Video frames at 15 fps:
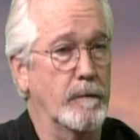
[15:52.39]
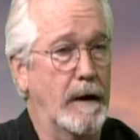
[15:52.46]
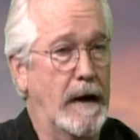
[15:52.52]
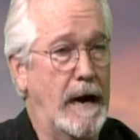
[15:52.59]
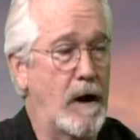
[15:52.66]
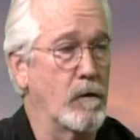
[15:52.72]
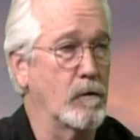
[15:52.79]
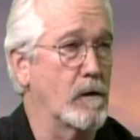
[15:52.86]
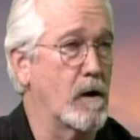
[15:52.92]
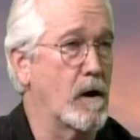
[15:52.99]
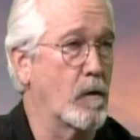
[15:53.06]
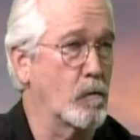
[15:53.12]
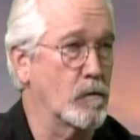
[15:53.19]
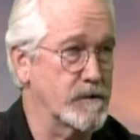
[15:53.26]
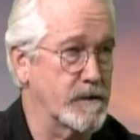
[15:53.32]
How
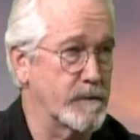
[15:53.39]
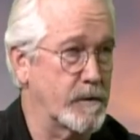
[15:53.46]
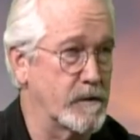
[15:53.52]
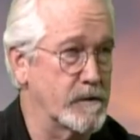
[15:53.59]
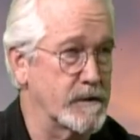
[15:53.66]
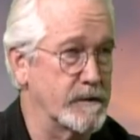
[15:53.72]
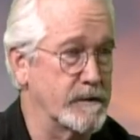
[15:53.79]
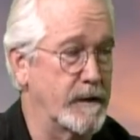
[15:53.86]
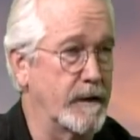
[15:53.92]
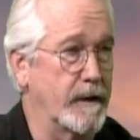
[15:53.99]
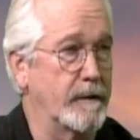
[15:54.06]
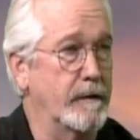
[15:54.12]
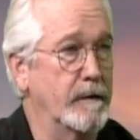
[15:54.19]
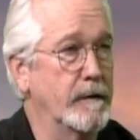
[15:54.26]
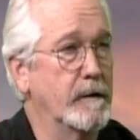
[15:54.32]
long was the person
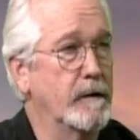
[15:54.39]
dead?